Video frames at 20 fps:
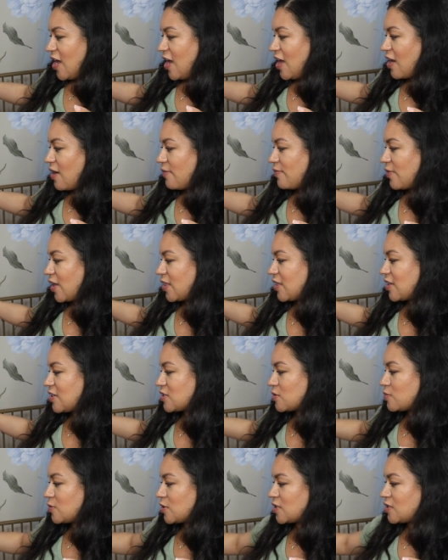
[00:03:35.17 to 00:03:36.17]
and I'm like
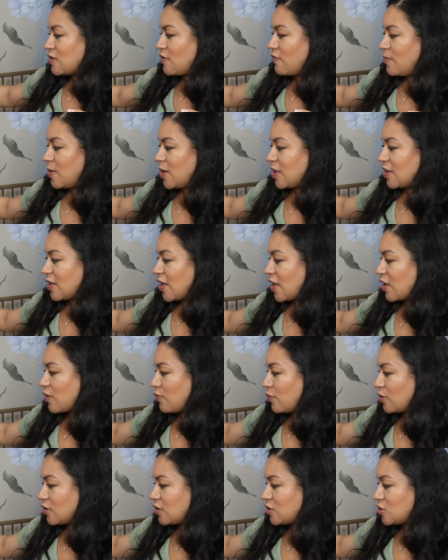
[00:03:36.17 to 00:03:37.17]
this must have been like
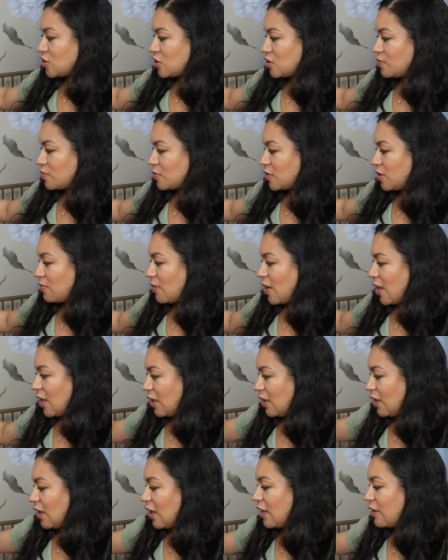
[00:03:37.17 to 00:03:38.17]
really cheaply
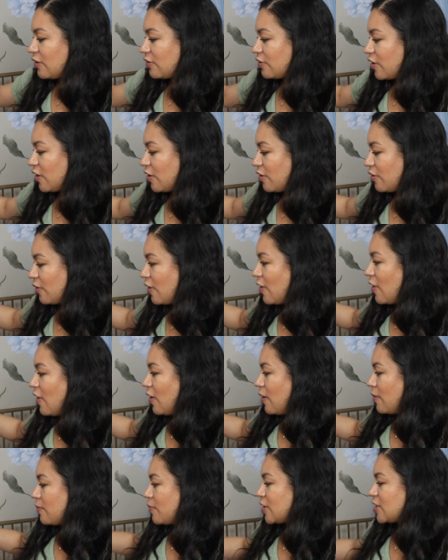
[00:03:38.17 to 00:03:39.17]
made I don't know
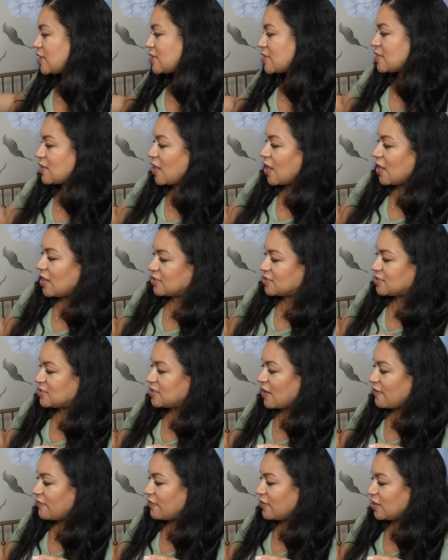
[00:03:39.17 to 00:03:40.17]
but it's not it's
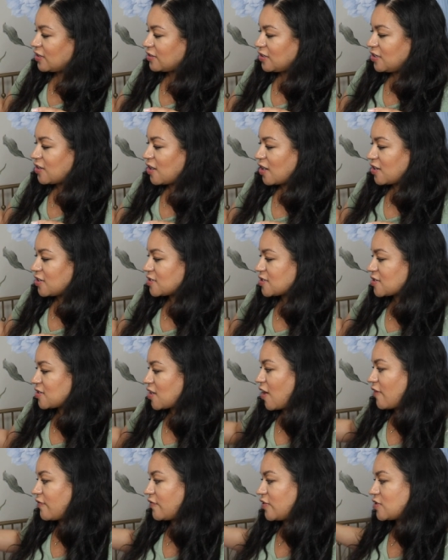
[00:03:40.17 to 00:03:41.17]
definitely not as
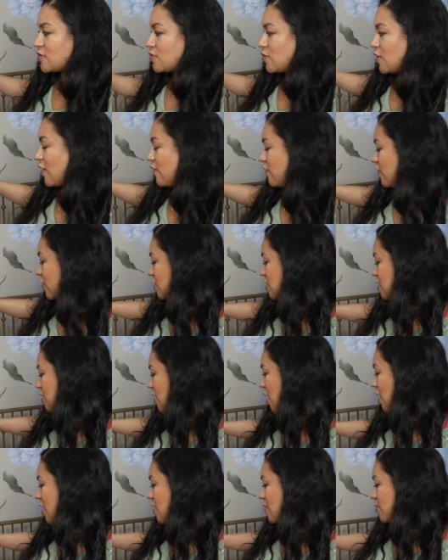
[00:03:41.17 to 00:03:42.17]
soft as when I first
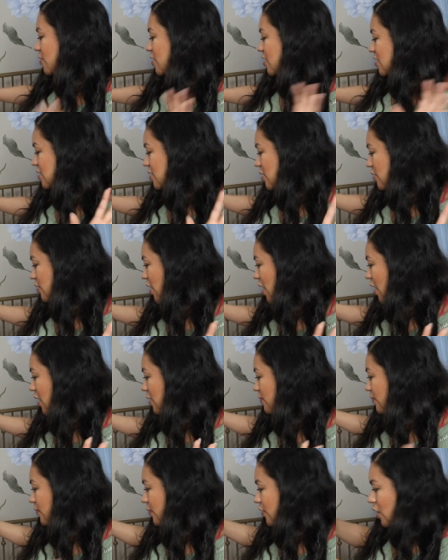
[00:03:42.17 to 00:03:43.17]
got it but it's
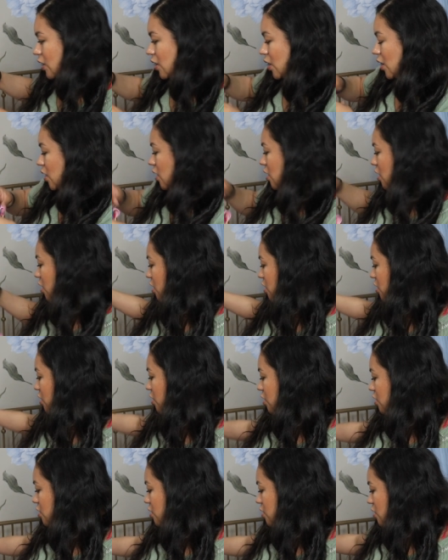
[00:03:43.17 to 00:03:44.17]
okay
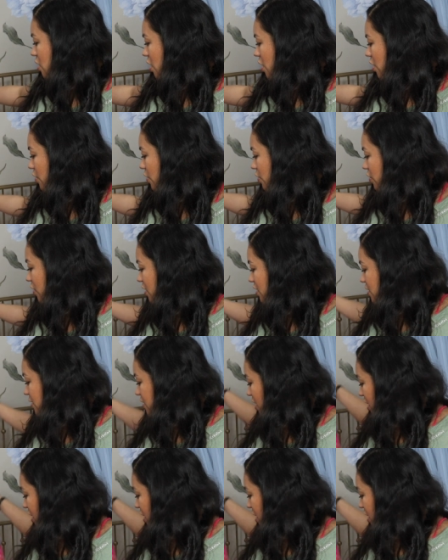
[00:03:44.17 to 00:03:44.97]
so this